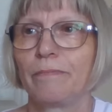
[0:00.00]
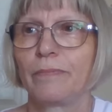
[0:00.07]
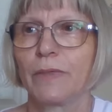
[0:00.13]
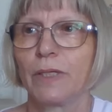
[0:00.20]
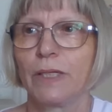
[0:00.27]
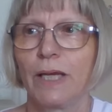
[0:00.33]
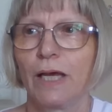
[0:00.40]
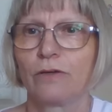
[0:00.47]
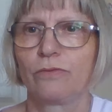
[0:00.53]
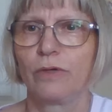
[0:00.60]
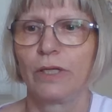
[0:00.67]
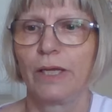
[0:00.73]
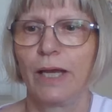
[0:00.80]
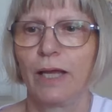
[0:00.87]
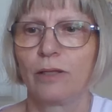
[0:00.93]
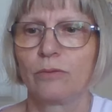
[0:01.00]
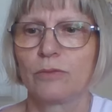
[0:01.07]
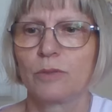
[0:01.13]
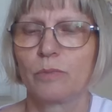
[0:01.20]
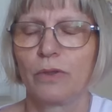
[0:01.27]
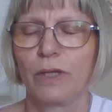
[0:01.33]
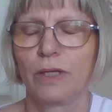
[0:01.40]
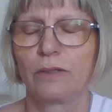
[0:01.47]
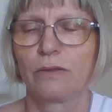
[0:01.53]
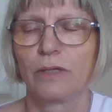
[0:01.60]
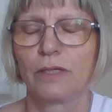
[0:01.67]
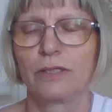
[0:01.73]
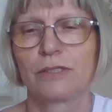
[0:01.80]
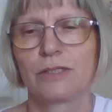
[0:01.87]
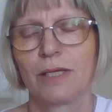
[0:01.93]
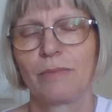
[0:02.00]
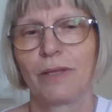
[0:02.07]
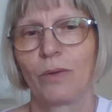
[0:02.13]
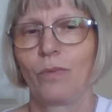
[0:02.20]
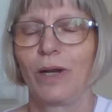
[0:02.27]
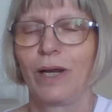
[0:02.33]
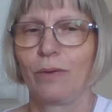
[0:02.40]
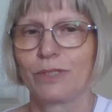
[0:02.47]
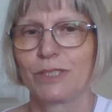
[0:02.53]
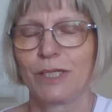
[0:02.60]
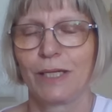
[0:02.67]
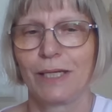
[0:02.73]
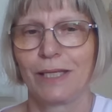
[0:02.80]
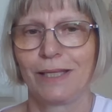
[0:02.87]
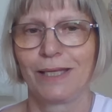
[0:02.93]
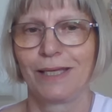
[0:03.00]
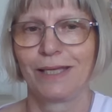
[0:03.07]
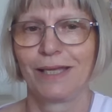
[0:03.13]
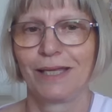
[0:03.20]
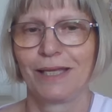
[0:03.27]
and it hadn't really helped, but then it seemed like when I was taking the